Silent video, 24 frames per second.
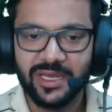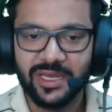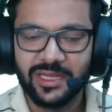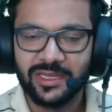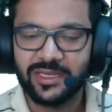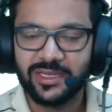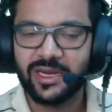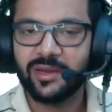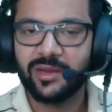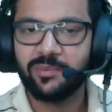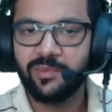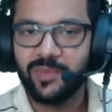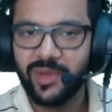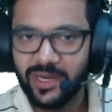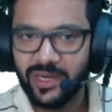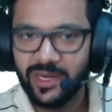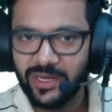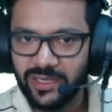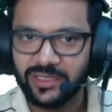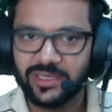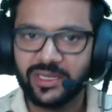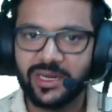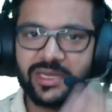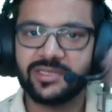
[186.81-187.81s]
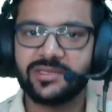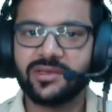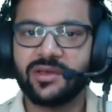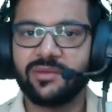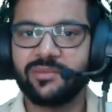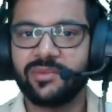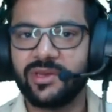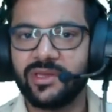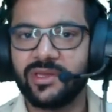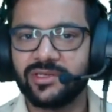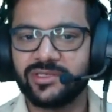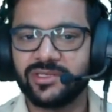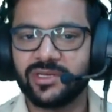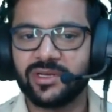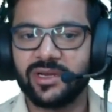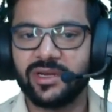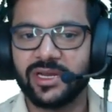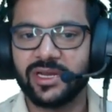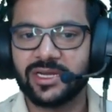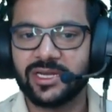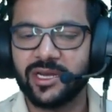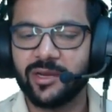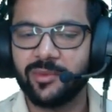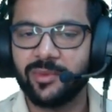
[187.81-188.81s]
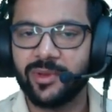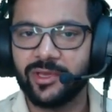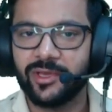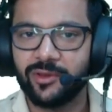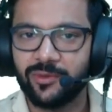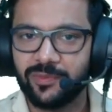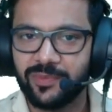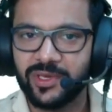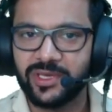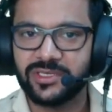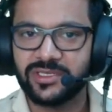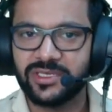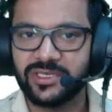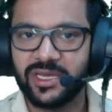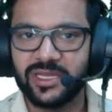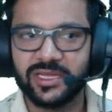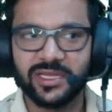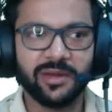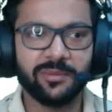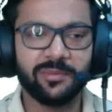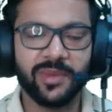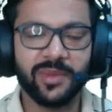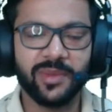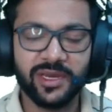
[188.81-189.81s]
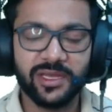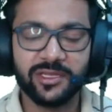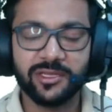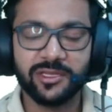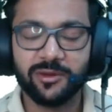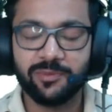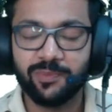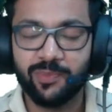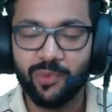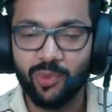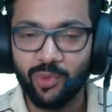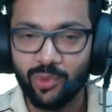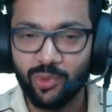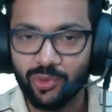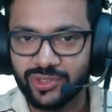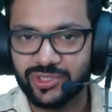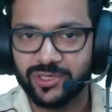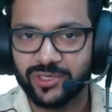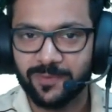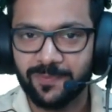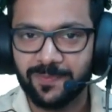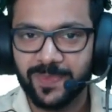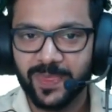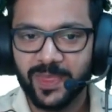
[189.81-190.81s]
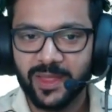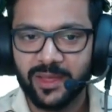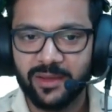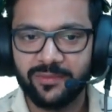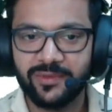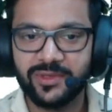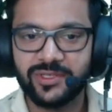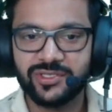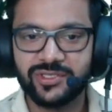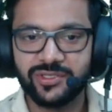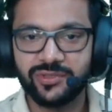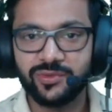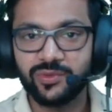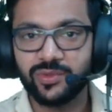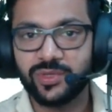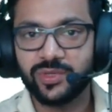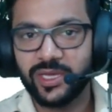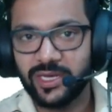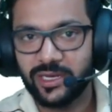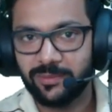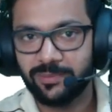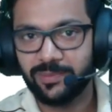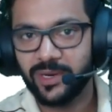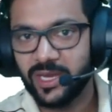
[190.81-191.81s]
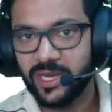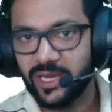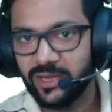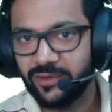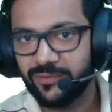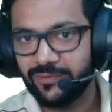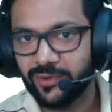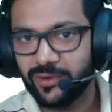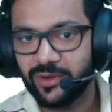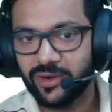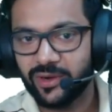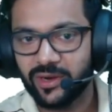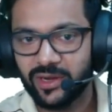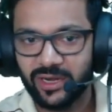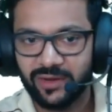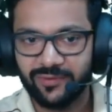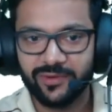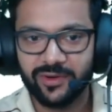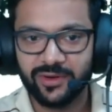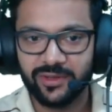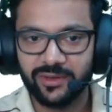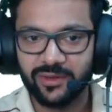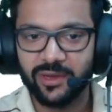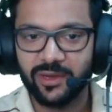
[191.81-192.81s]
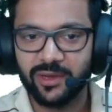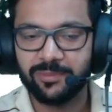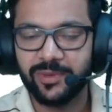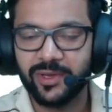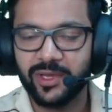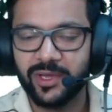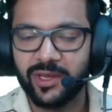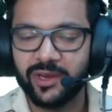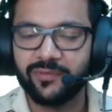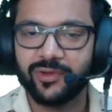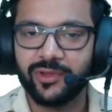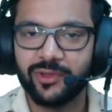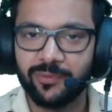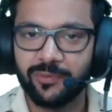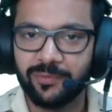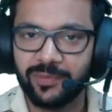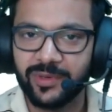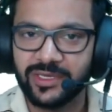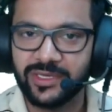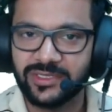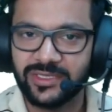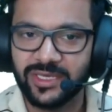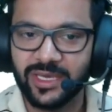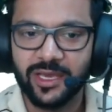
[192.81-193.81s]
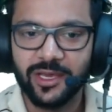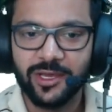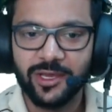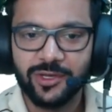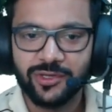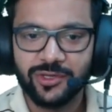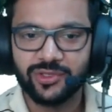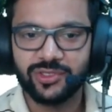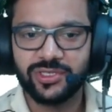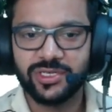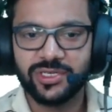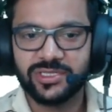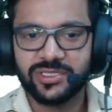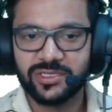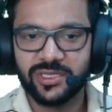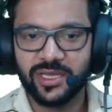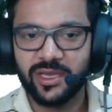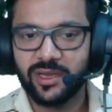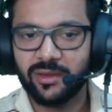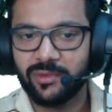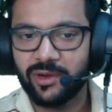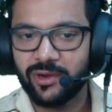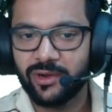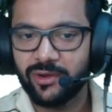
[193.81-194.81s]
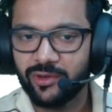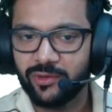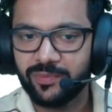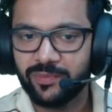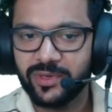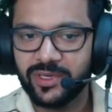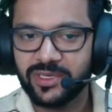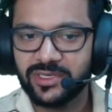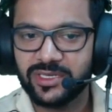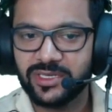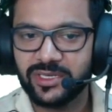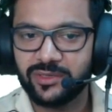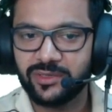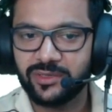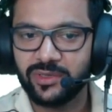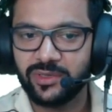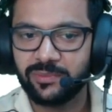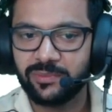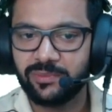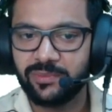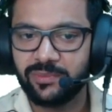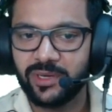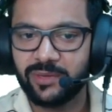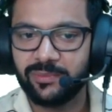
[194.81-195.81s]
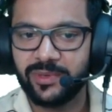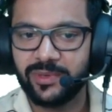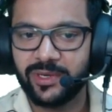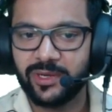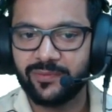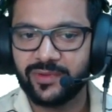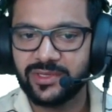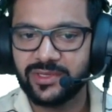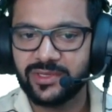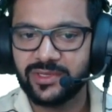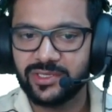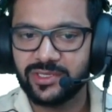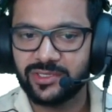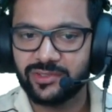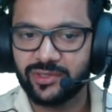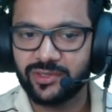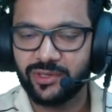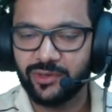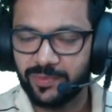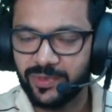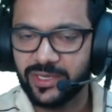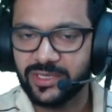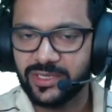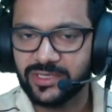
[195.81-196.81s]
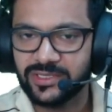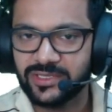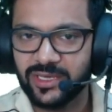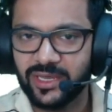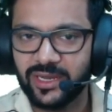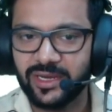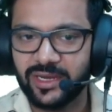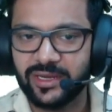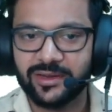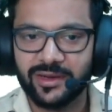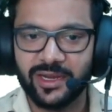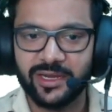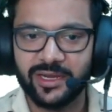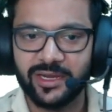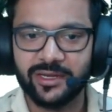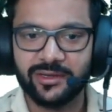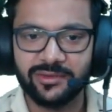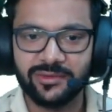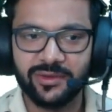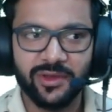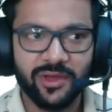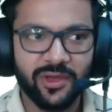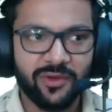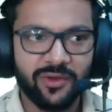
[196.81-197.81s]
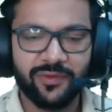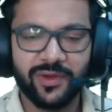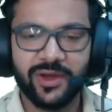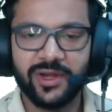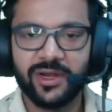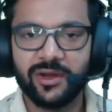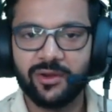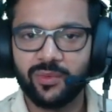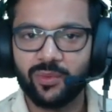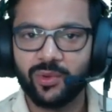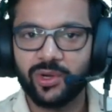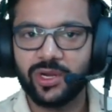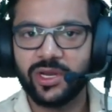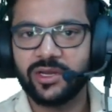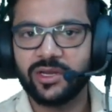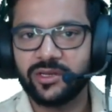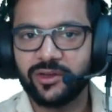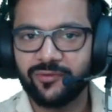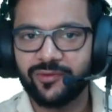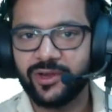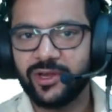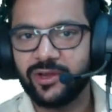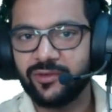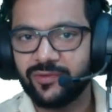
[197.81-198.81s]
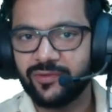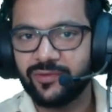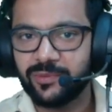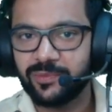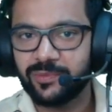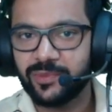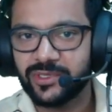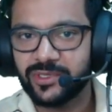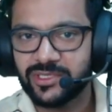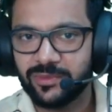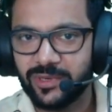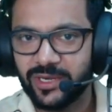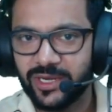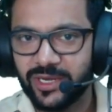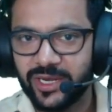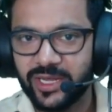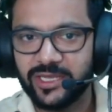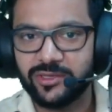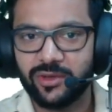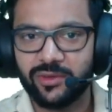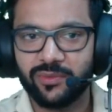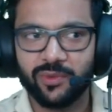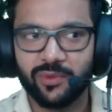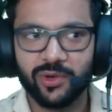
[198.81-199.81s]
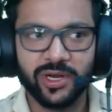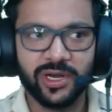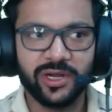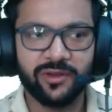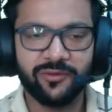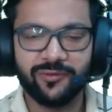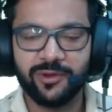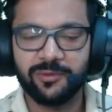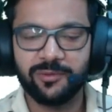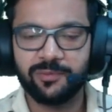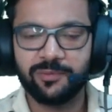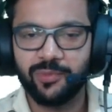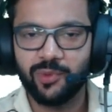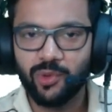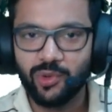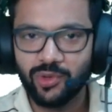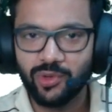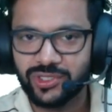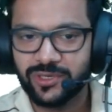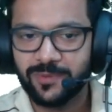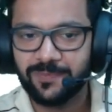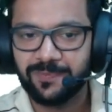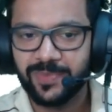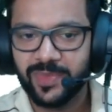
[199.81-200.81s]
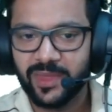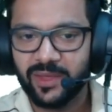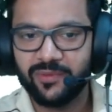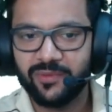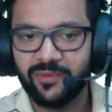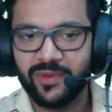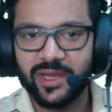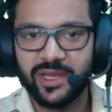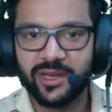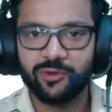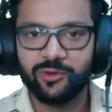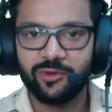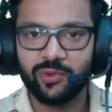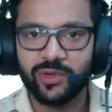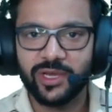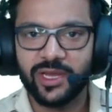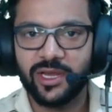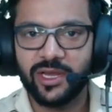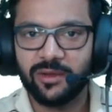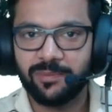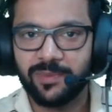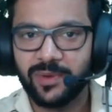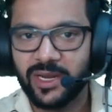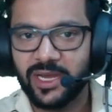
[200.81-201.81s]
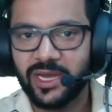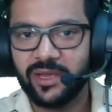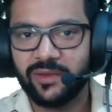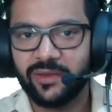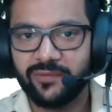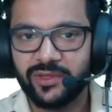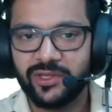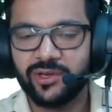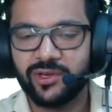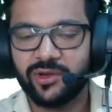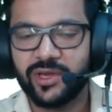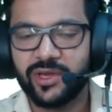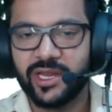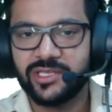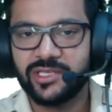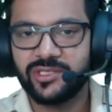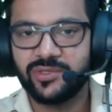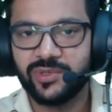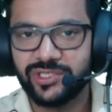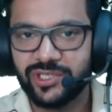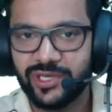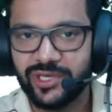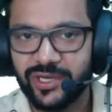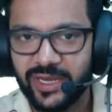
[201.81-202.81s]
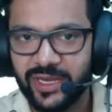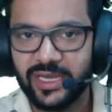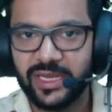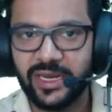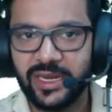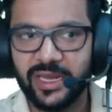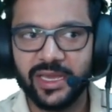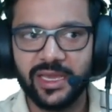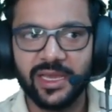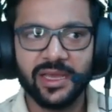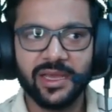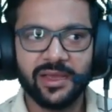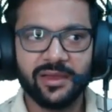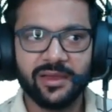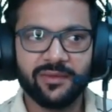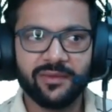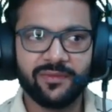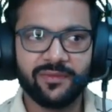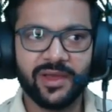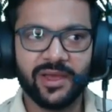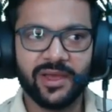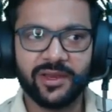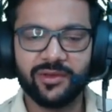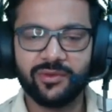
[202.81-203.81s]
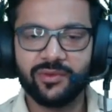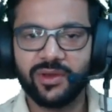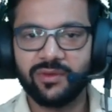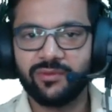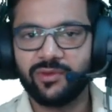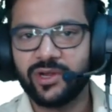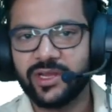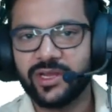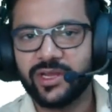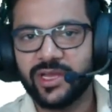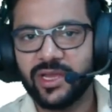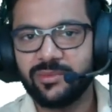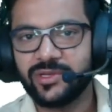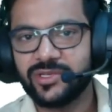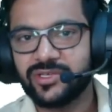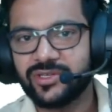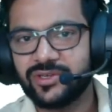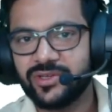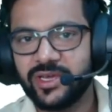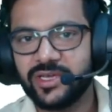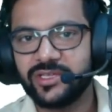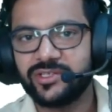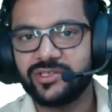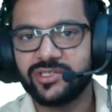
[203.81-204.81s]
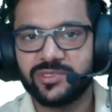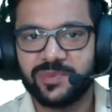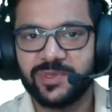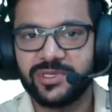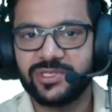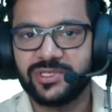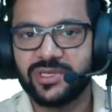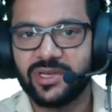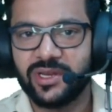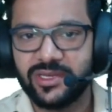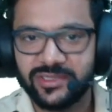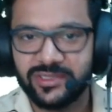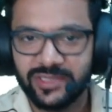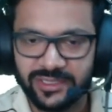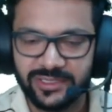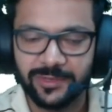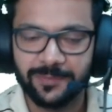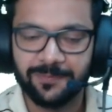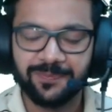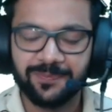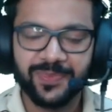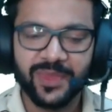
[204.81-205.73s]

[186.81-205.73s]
There are many other examinations conducted by UPSC, and there are many other posts which you can apply for after appearing for UPSC. So just think about UPSC, do a bit of research on UPSC and try to find out what are different possibilities or what are different posts where you can apply with your graduation degree, where you have got chemistry as your specialization.